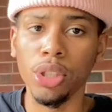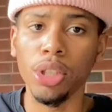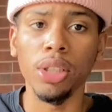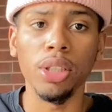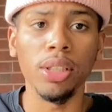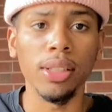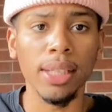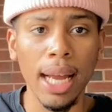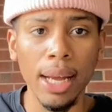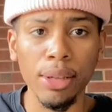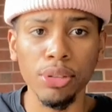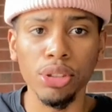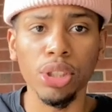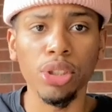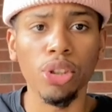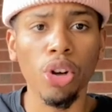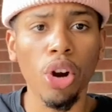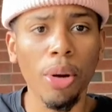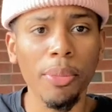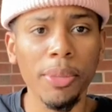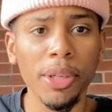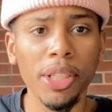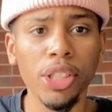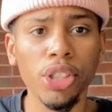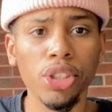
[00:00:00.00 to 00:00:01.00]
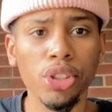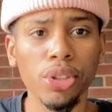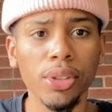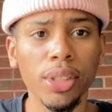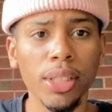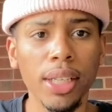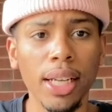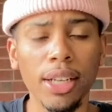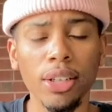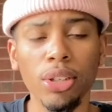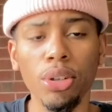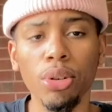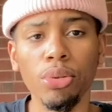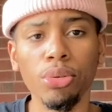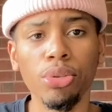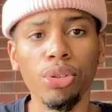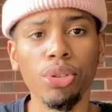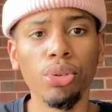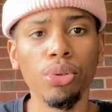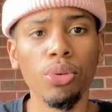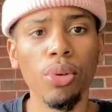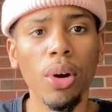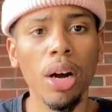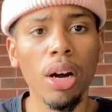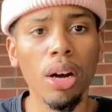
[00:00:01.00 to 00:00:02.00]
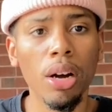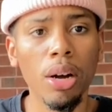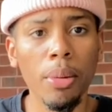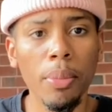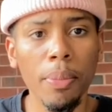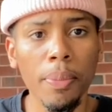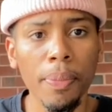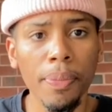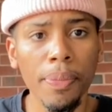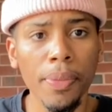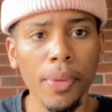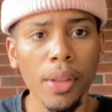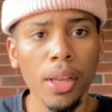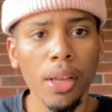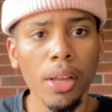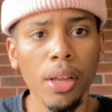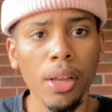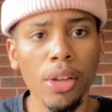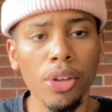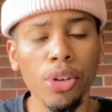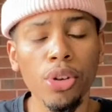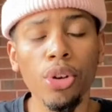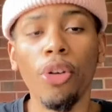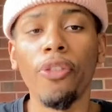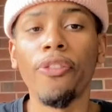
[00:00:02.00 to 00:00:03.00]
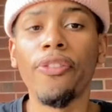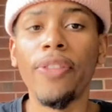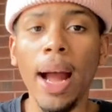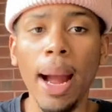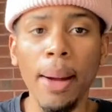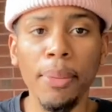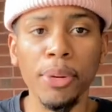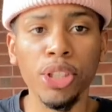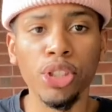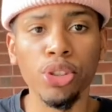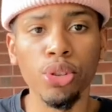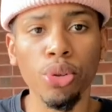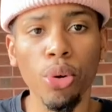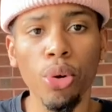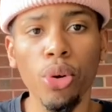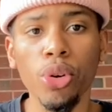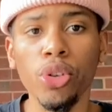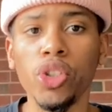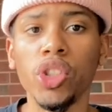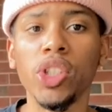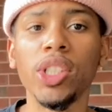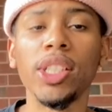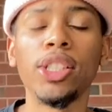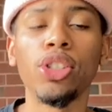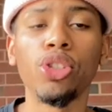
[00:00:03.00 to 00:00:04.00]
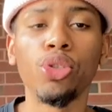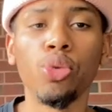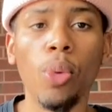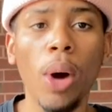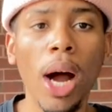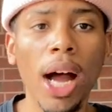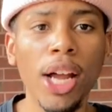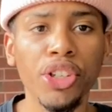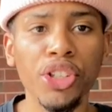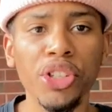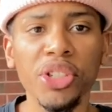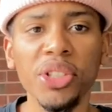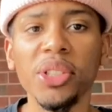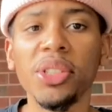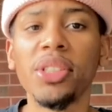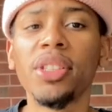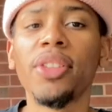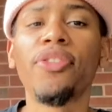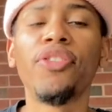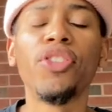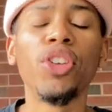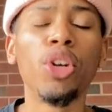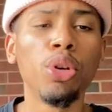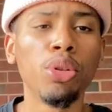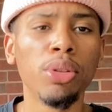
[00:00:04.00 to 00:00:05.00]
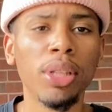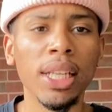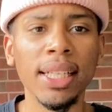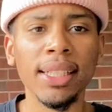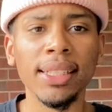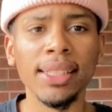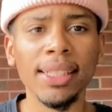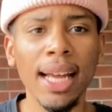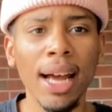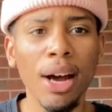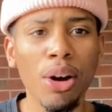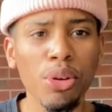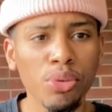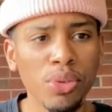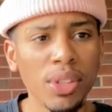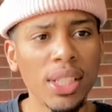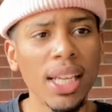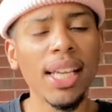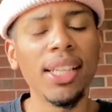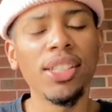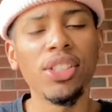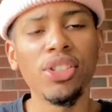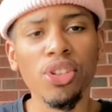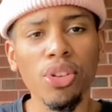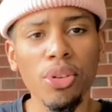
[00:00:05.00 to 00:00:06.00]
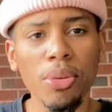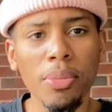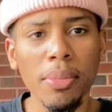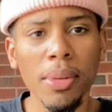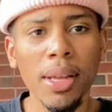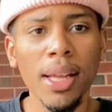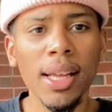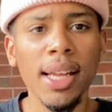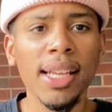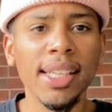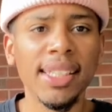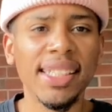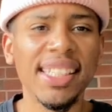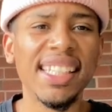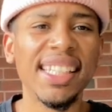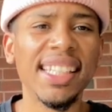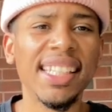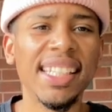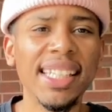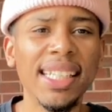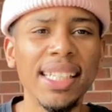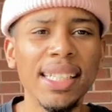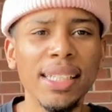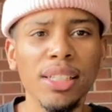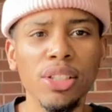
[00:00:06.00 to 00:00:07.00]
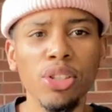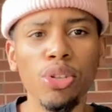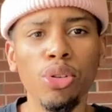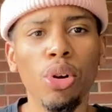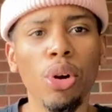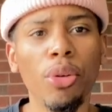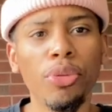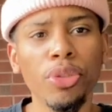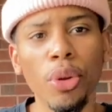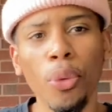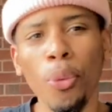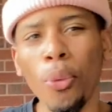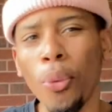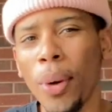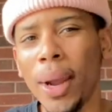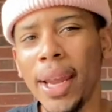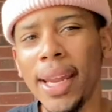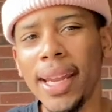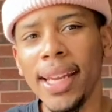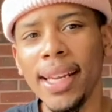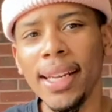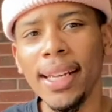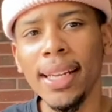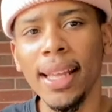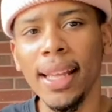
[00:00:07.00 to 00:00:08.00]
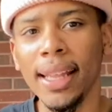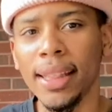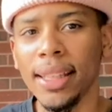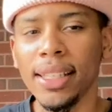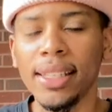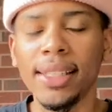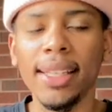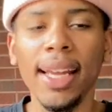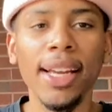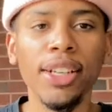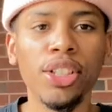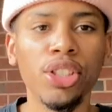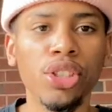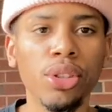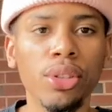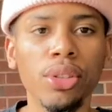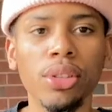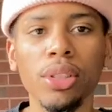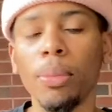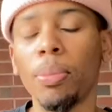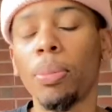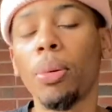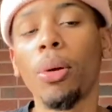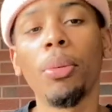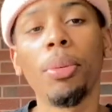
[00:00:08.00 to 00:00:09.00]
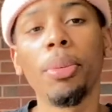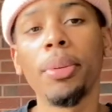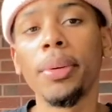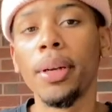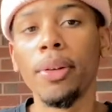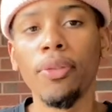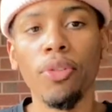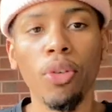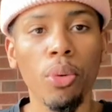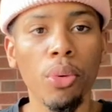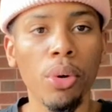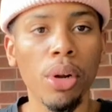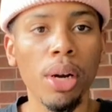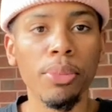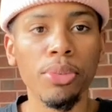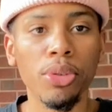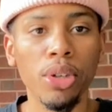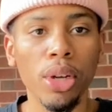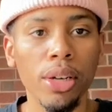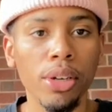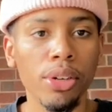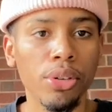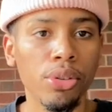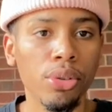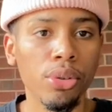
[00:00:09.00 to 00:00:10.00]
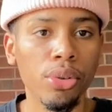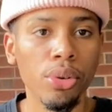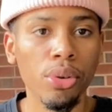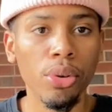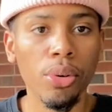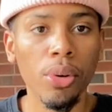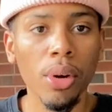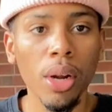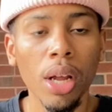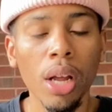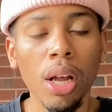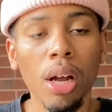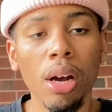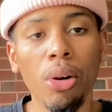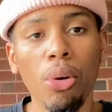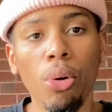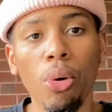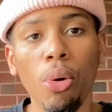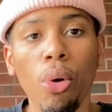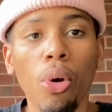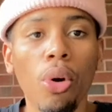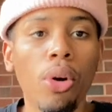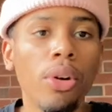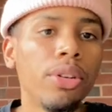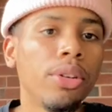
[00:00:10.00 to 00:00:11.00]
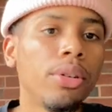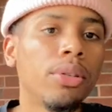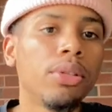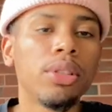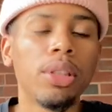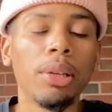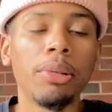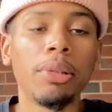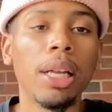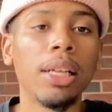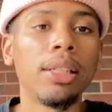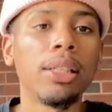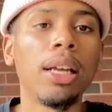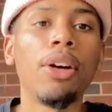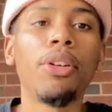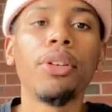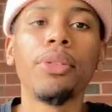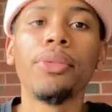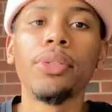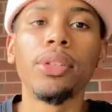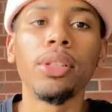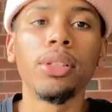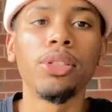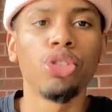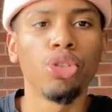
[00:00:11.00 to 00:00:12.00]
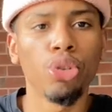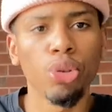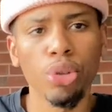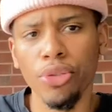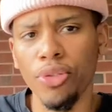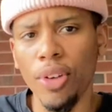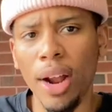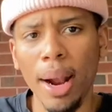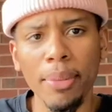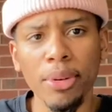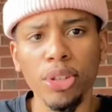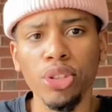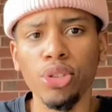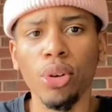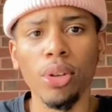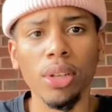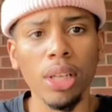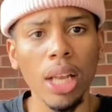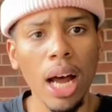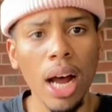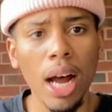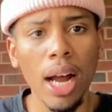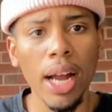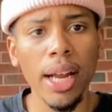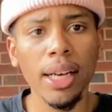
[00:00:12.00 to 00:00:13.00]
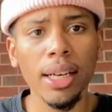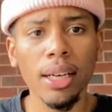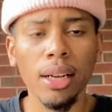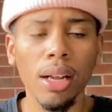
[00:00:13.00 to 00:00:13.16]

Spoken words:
down to the garment district, and go to, fabric stores and get swatches, feel things out, test them, see, you know, if the weight and the texture is appropriate for what I'm trying to do. Or, you know, sometimes I'll even source fabrics online,